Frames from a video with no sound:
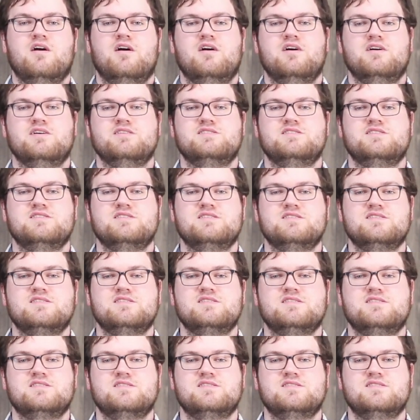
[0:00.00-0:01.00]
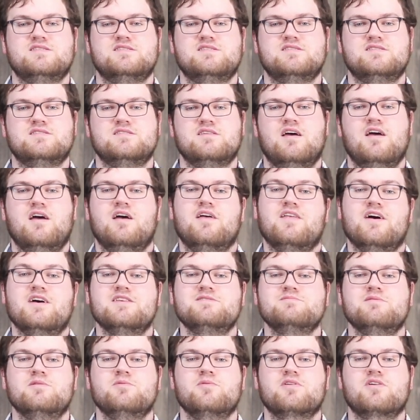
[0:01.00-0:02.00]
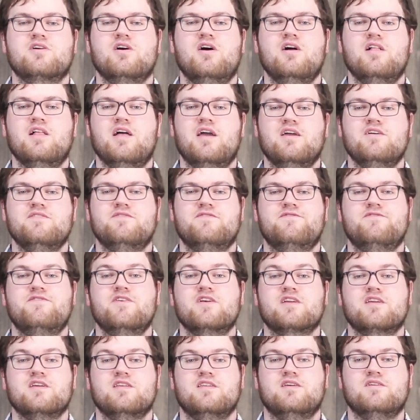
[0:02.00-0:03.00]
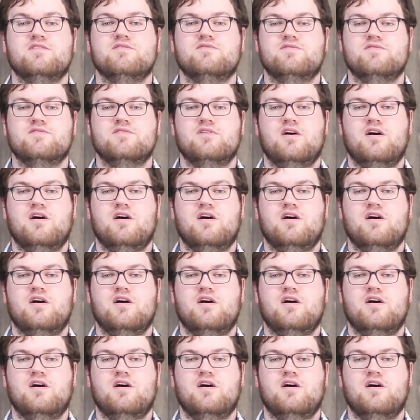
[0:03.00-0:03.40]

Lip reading: A S, that's what we call a fricative.